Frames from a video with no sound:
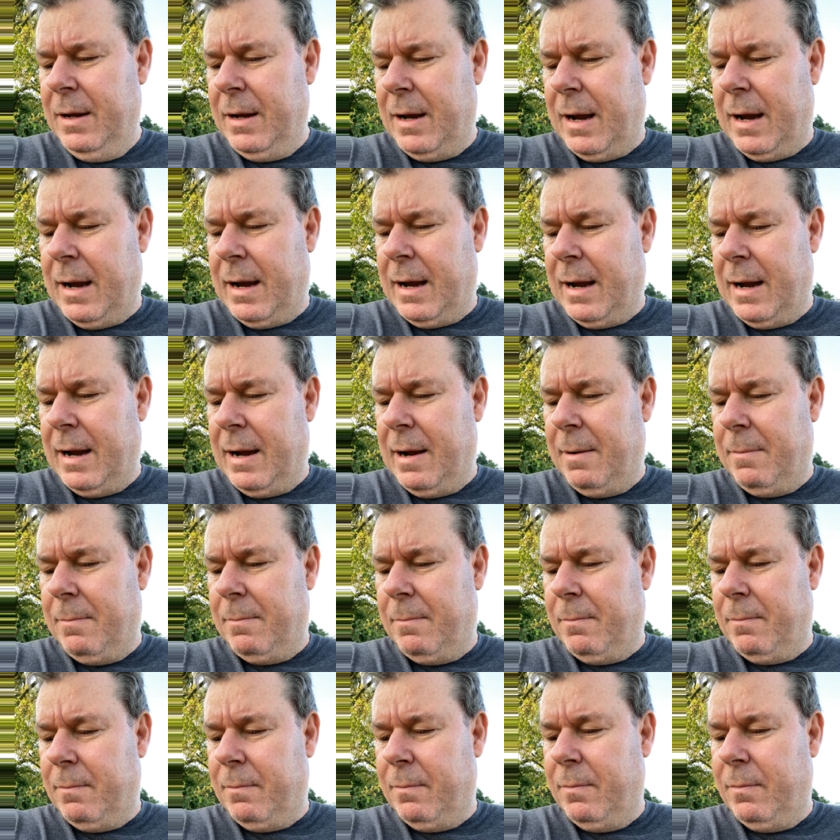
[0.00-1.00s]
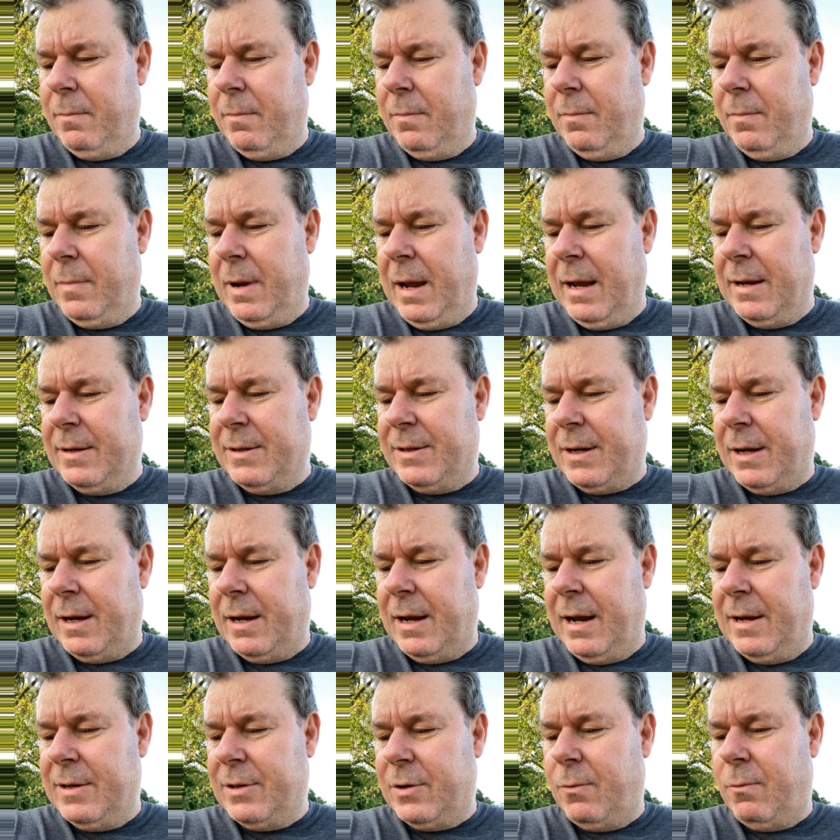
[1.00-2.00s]
as
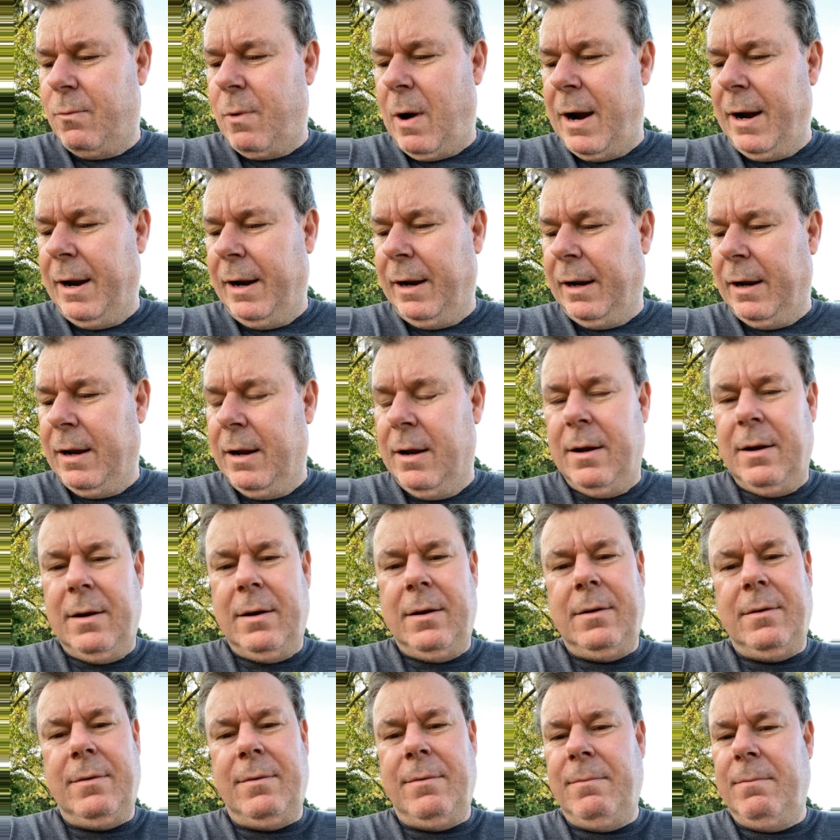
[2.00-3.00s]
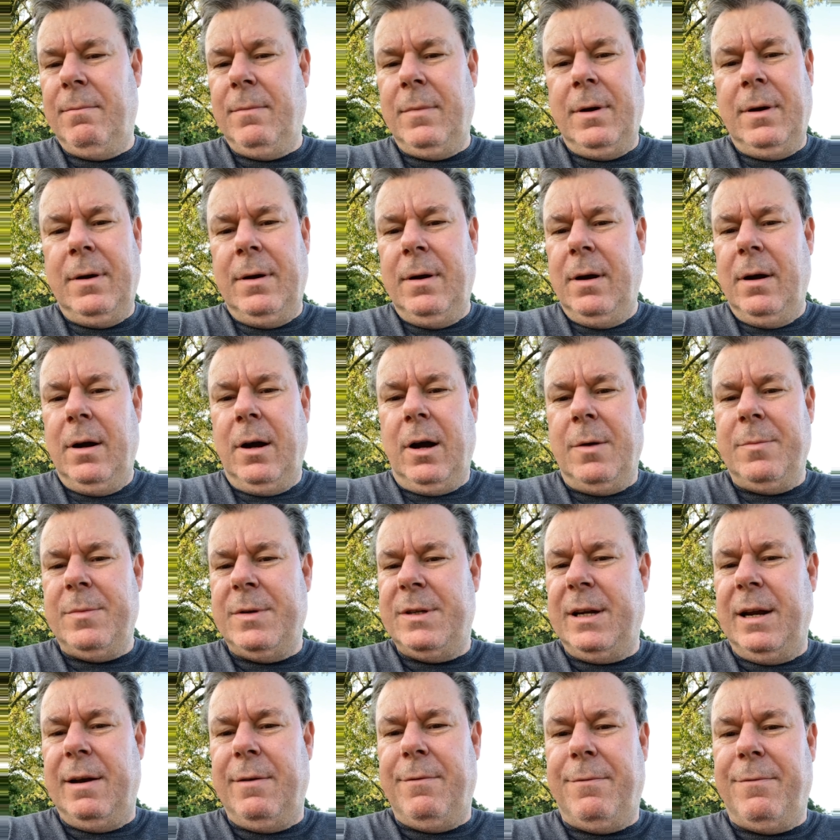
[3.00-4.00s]
a running
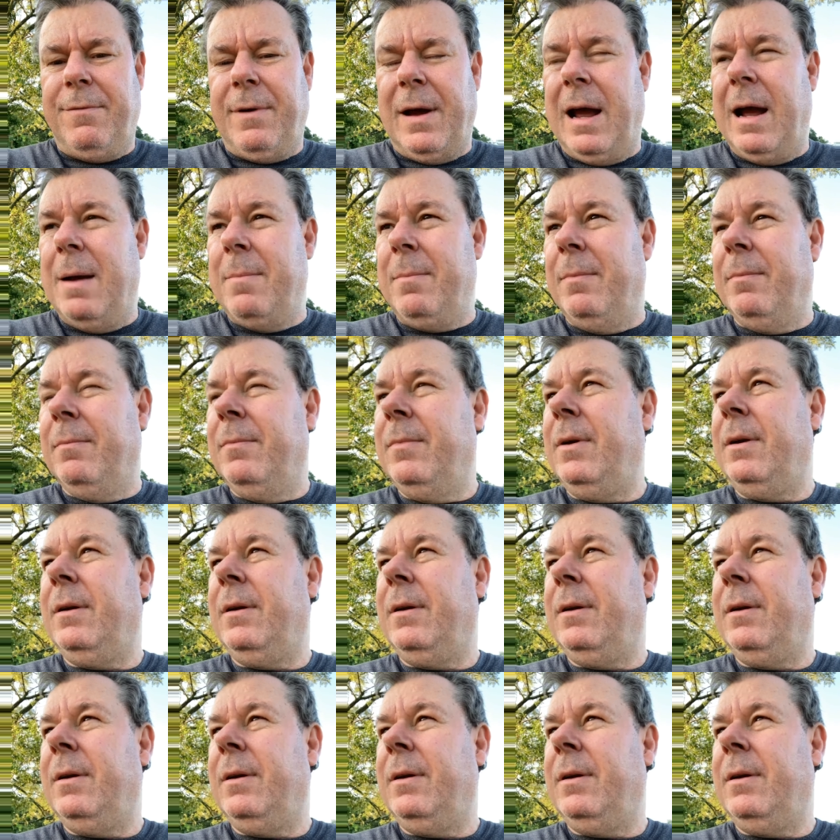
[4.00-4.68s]
homestead farm.